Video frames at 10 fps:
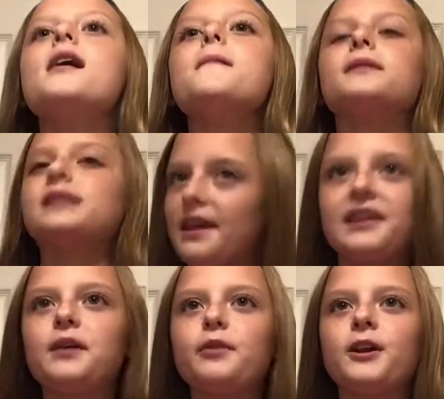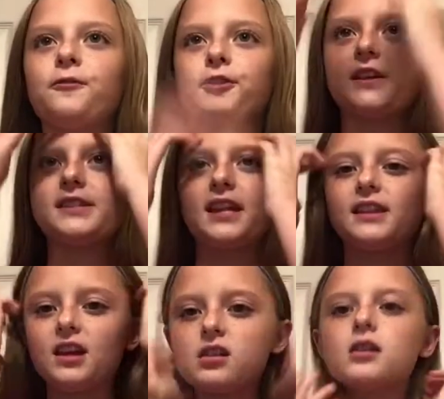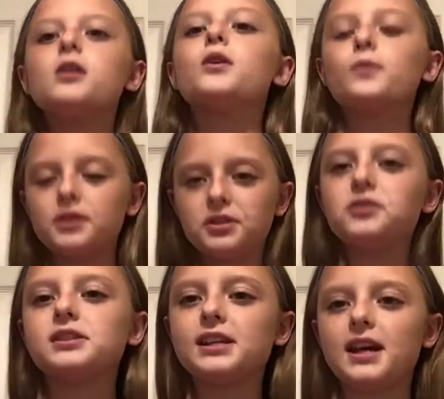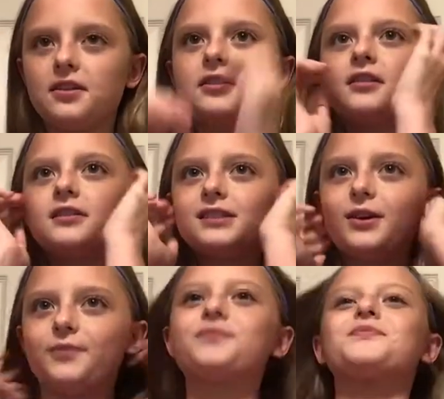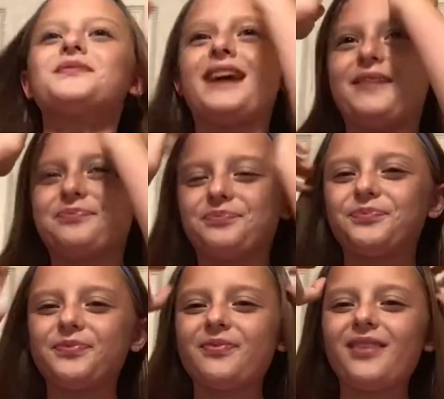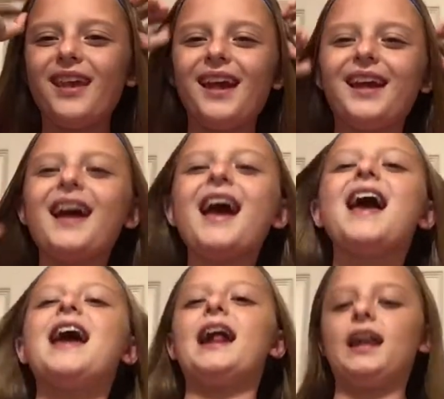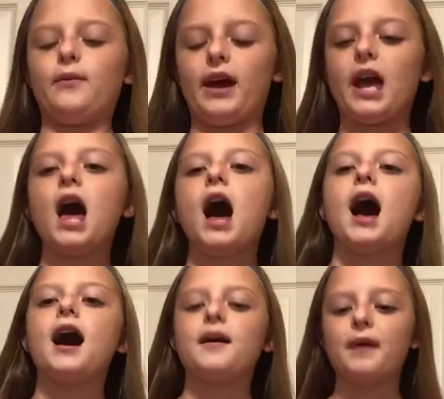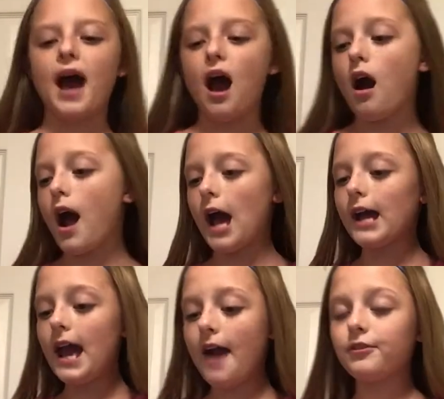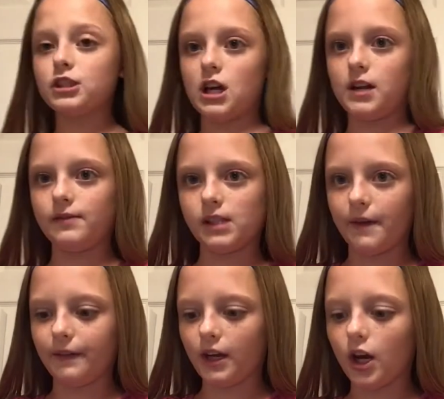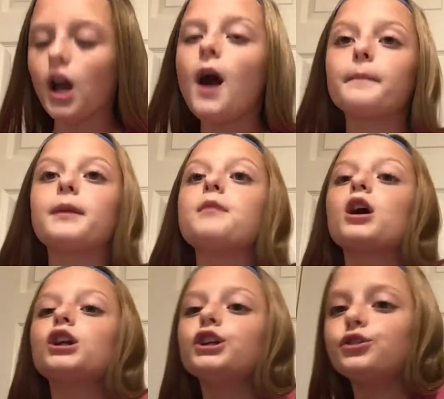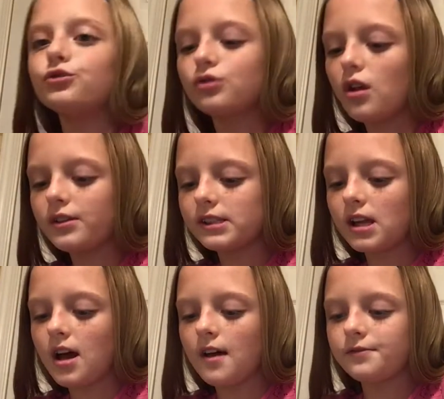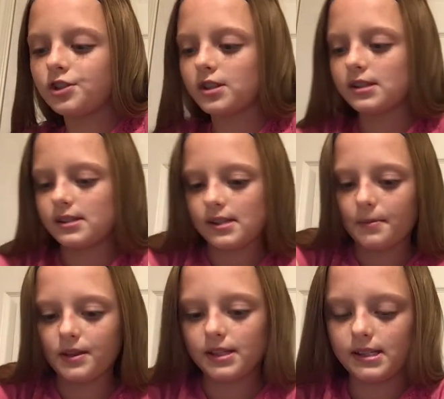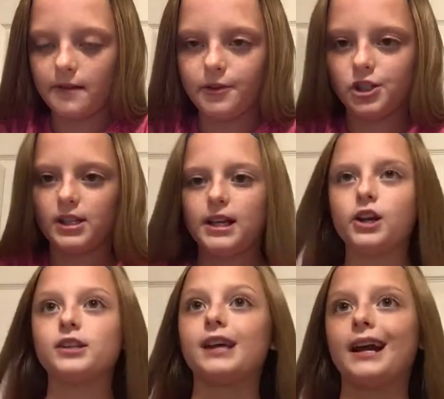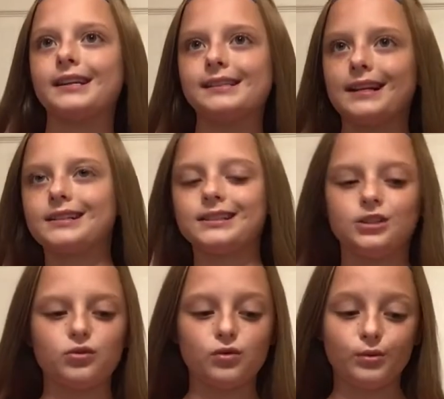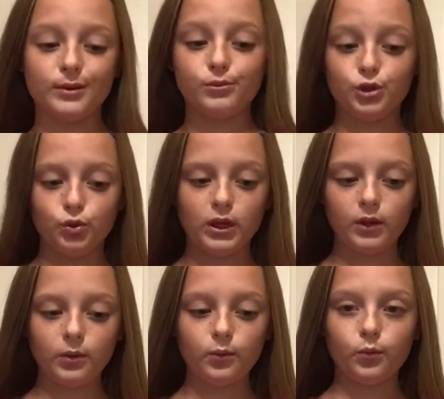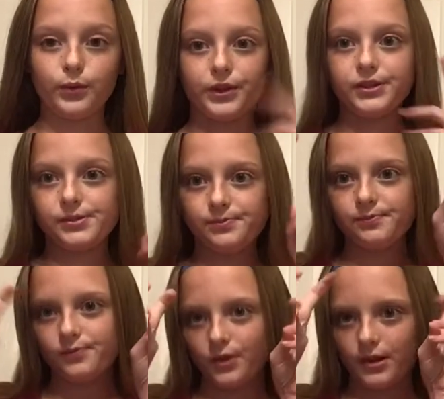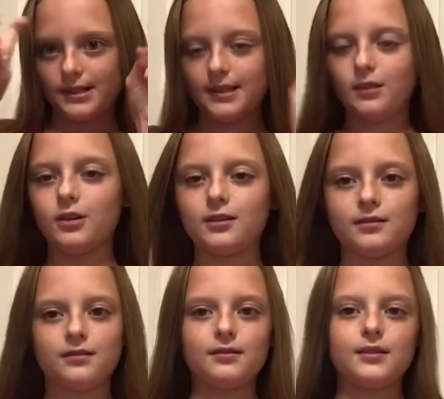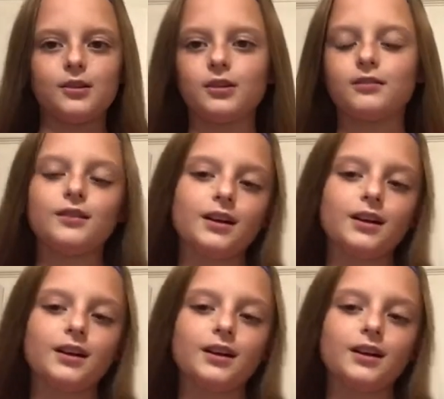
because I think I'm ready for this and I think we could do this together. So yeah. Anyway, I have a ton of stuff here, but I'm not going to use all this stuff. Just some of this stuff are just here because I exactly don't know what I'm doing with this crazy look, or